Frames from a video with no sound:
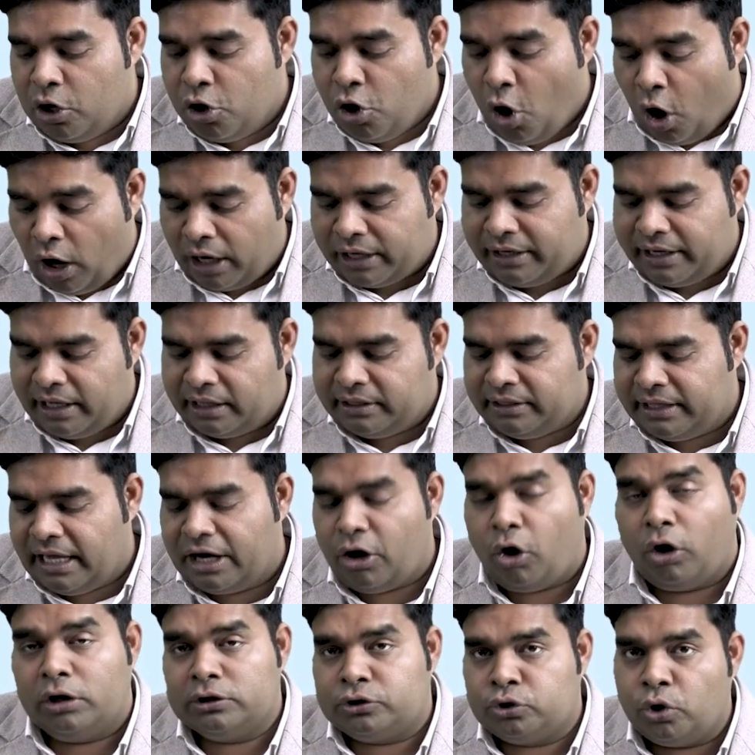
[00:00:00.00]
not done, then
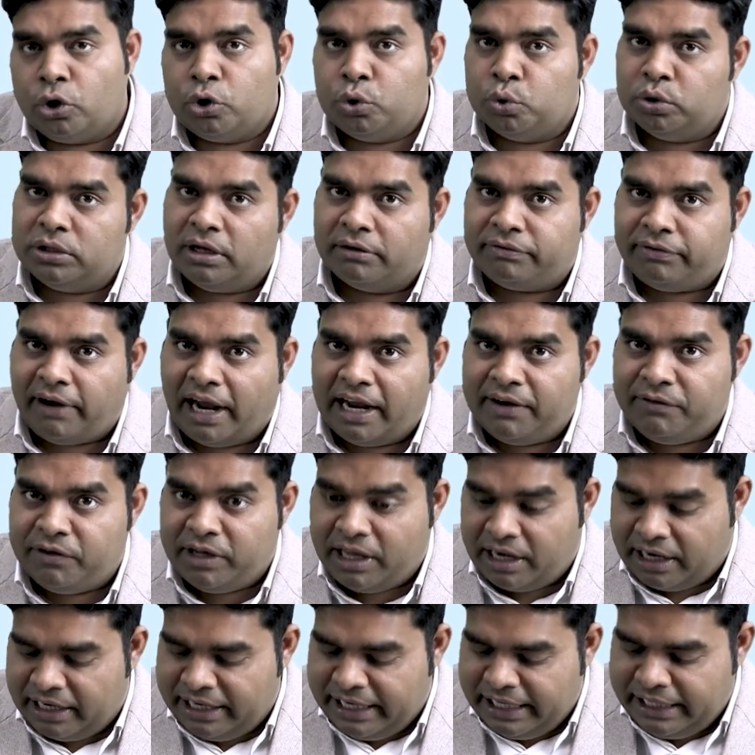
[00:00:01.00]
also do the 5
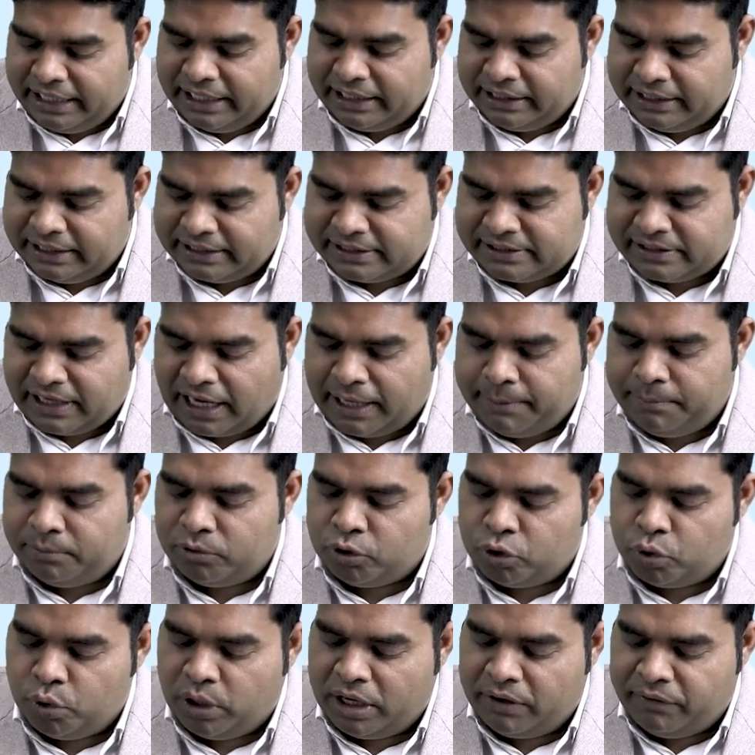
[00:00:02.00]
year NEET in this time
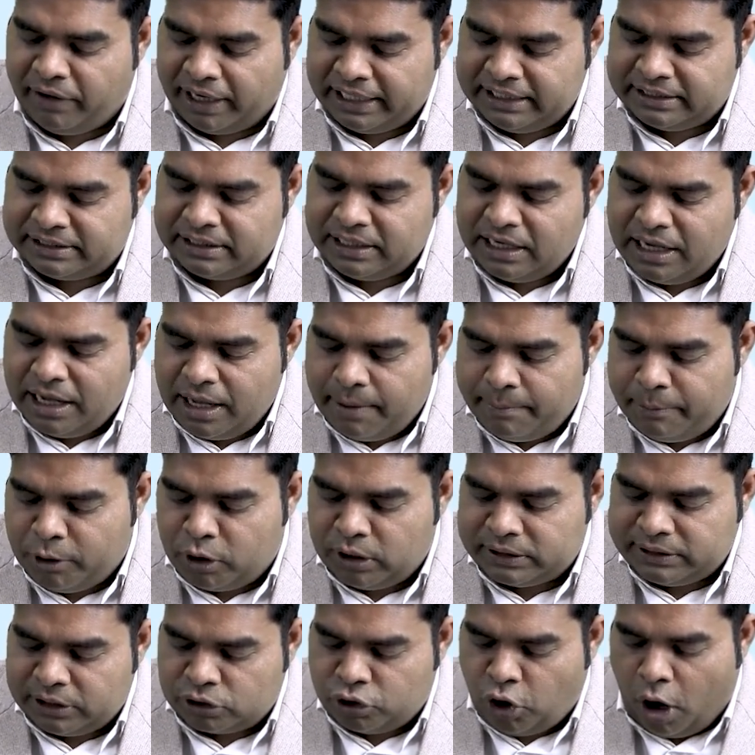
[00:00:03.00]
to revise,
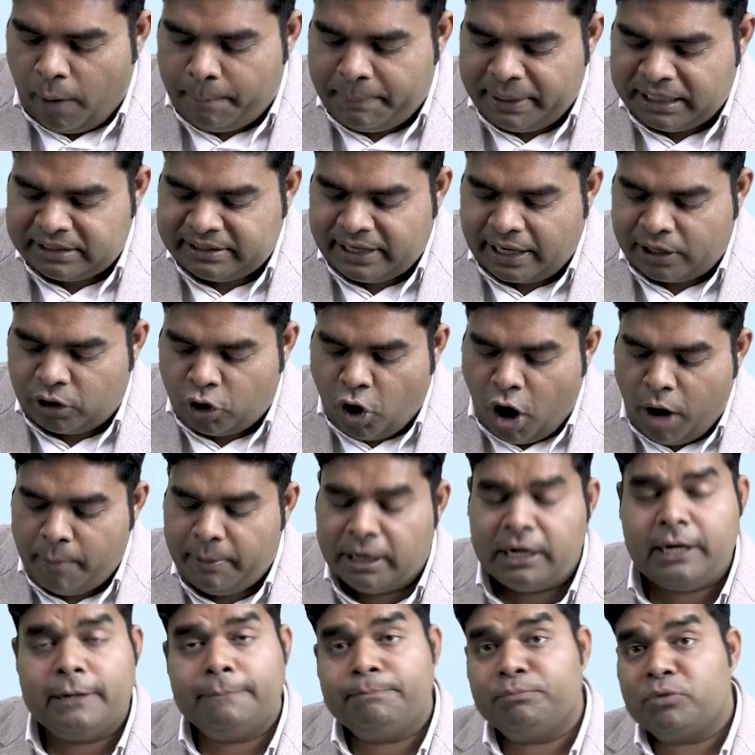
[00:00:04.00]
because the topics are
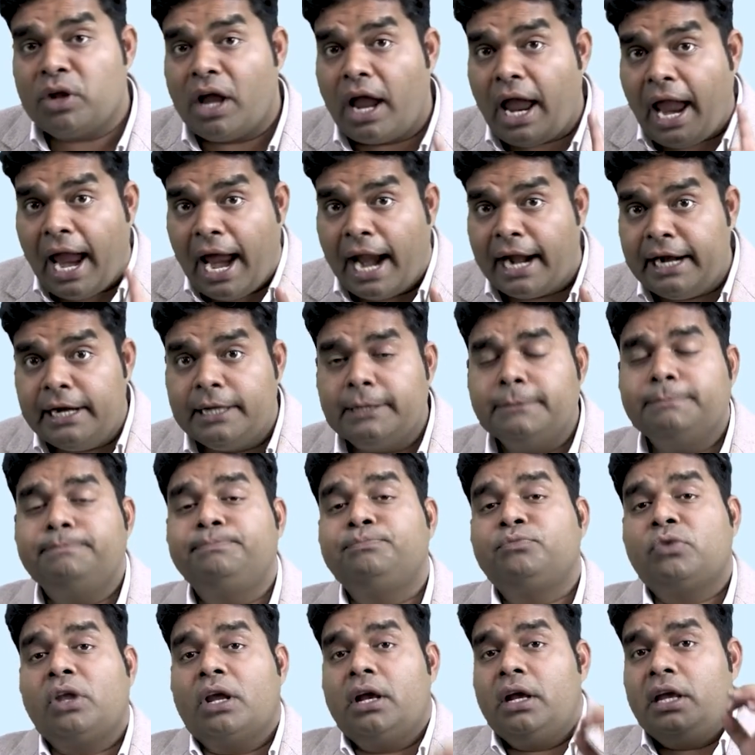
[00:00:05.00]
common. And
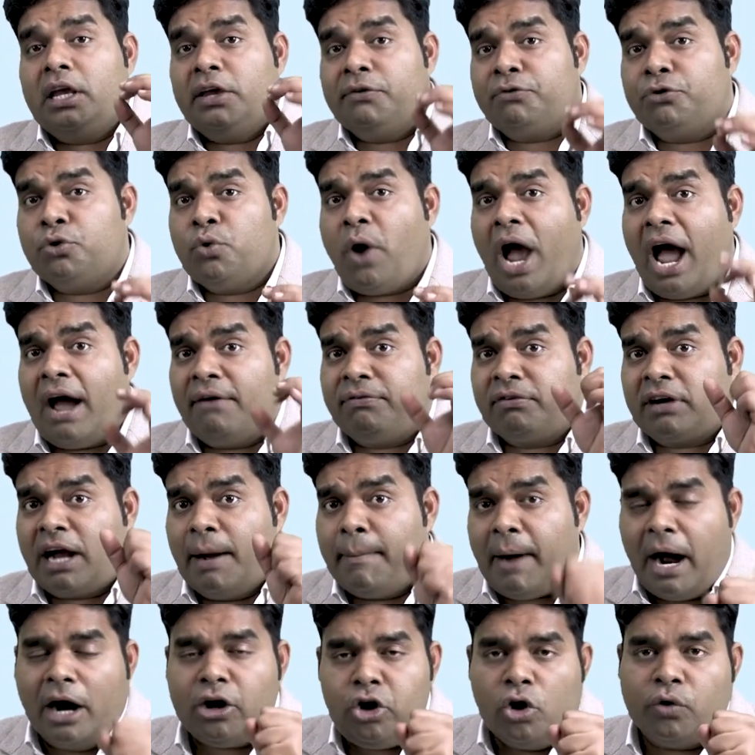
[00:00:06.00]
if you have
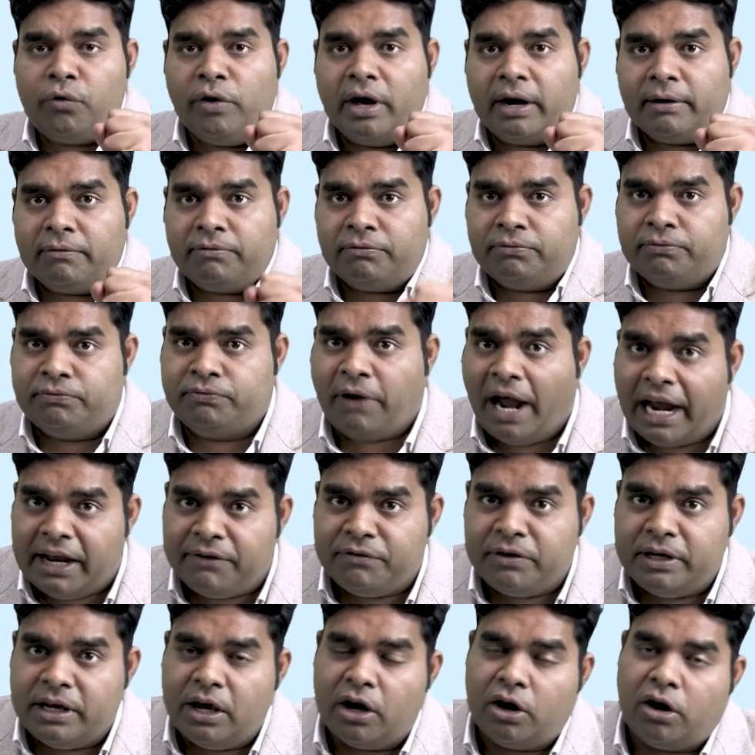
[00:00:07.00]
command over
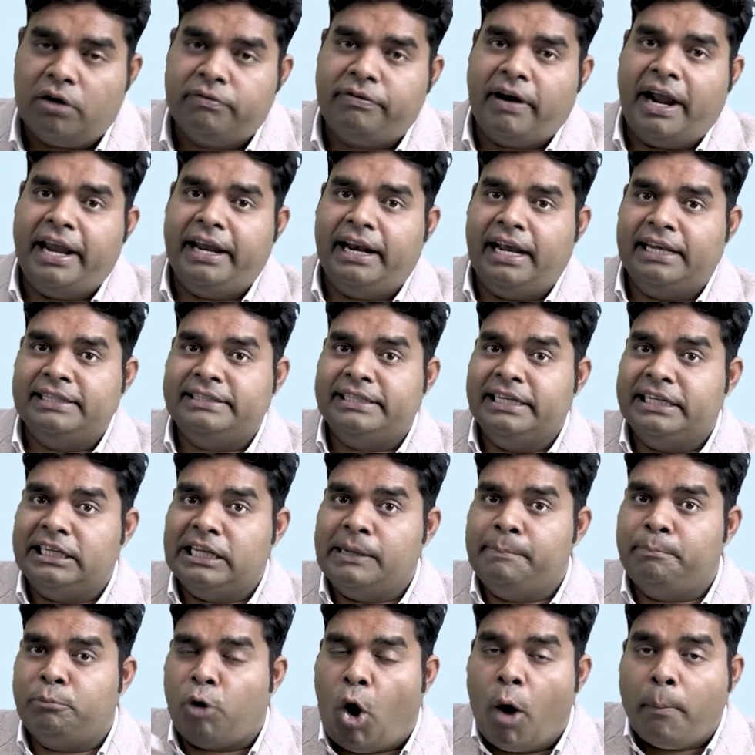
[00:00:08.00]
5 year of
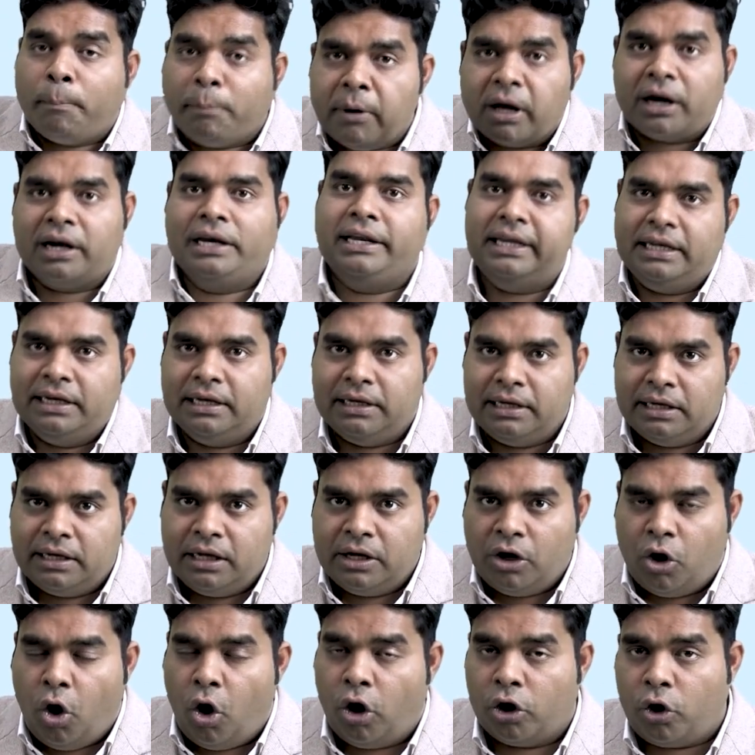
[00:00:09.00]
INI-CET properly
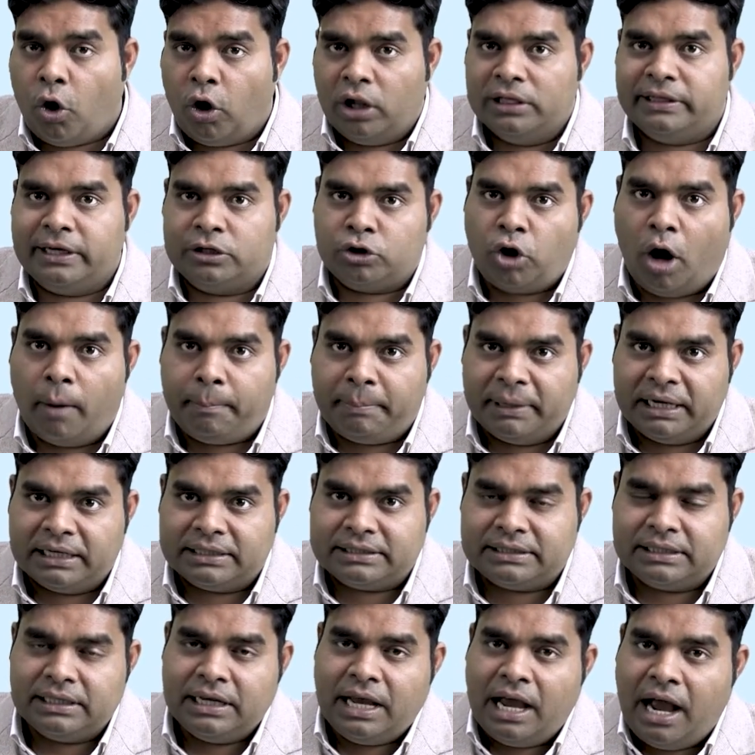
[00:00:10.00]
on all the
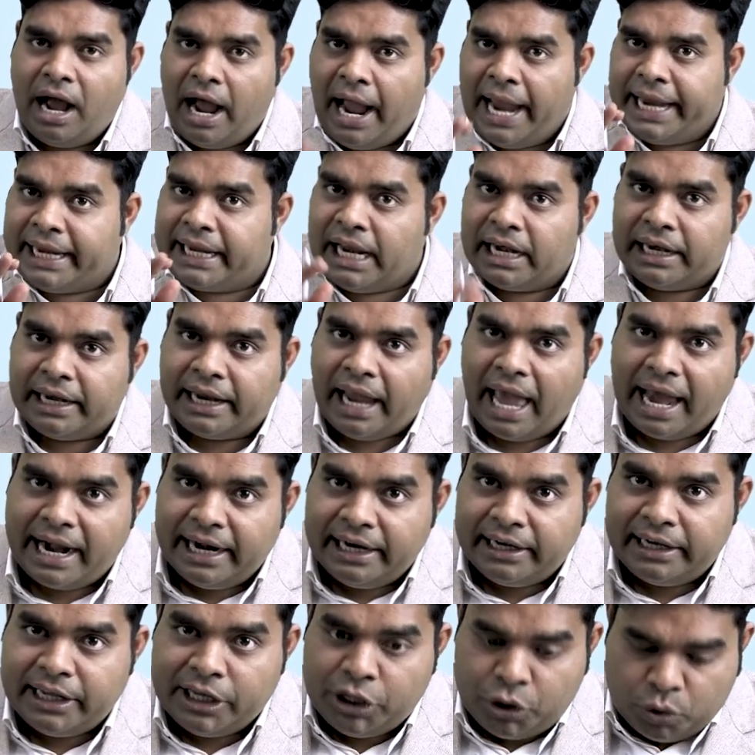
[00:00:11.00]
topics, I can
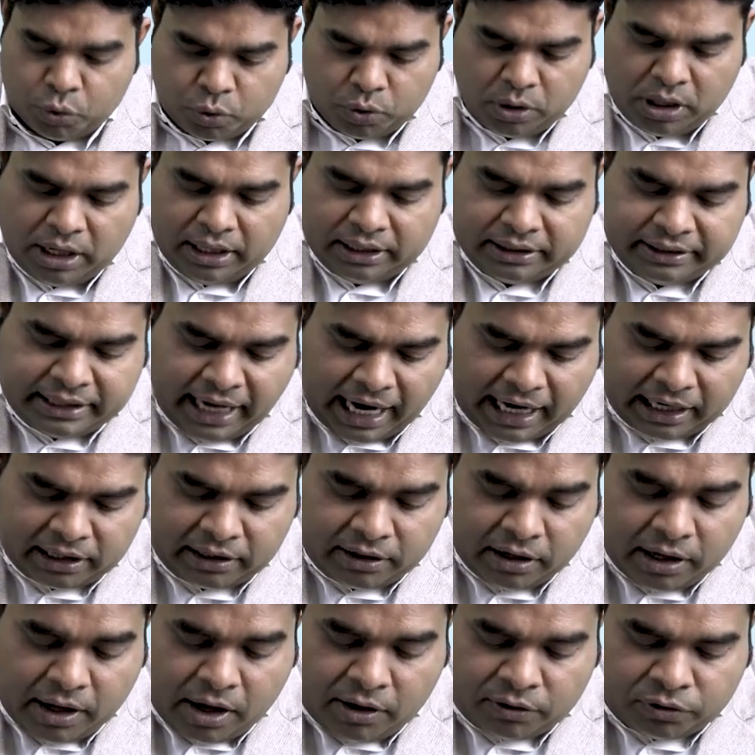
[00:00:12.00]
guarantee you that